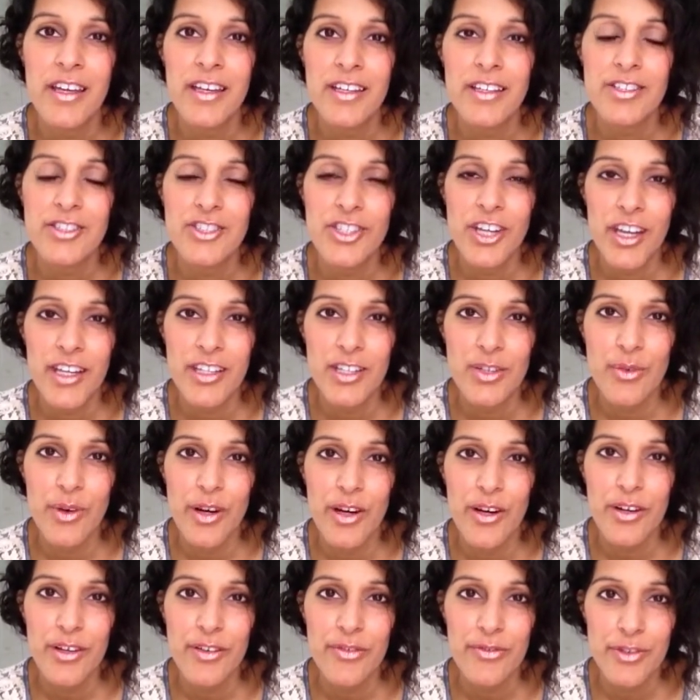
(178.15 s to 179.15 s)

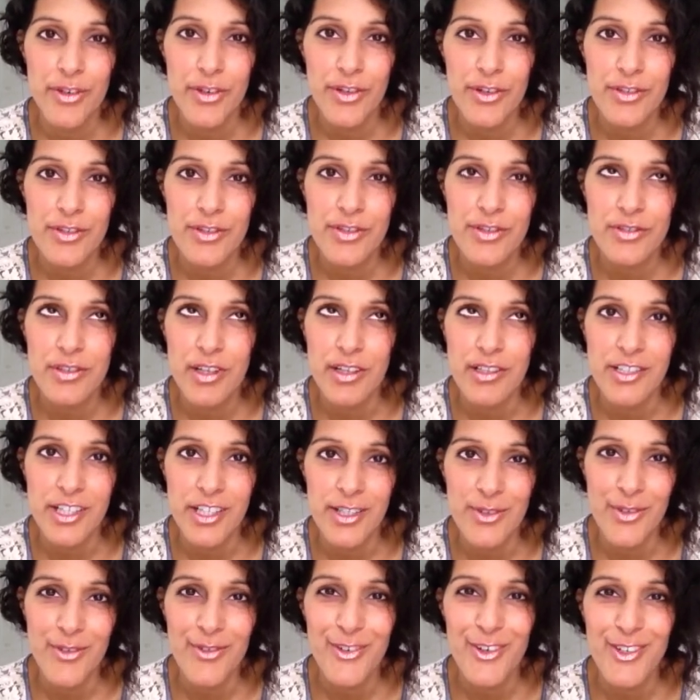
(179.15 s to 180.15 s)
January 1st, not
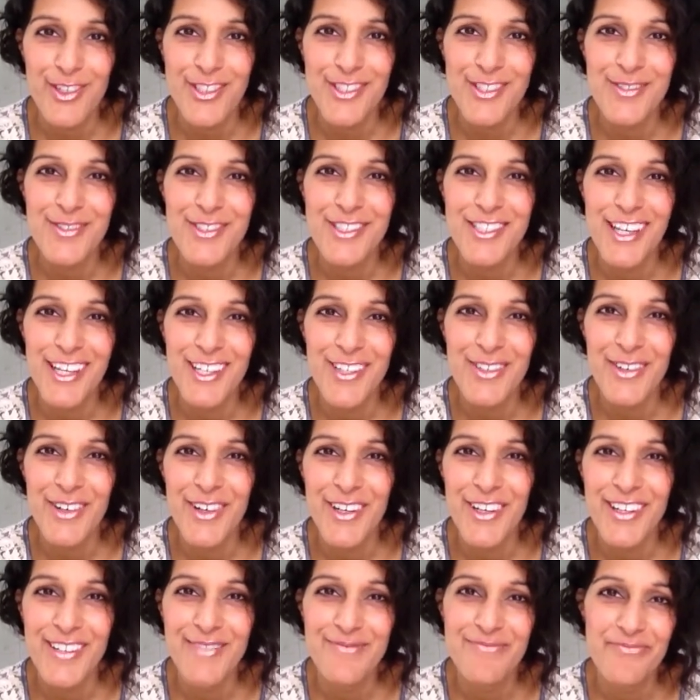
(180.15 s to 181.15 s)
January 1st, it was
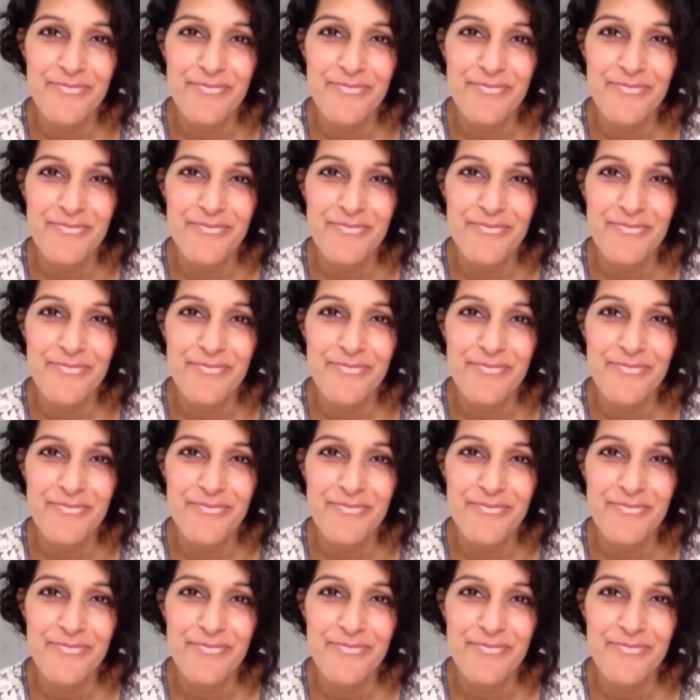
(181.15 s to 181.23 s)
January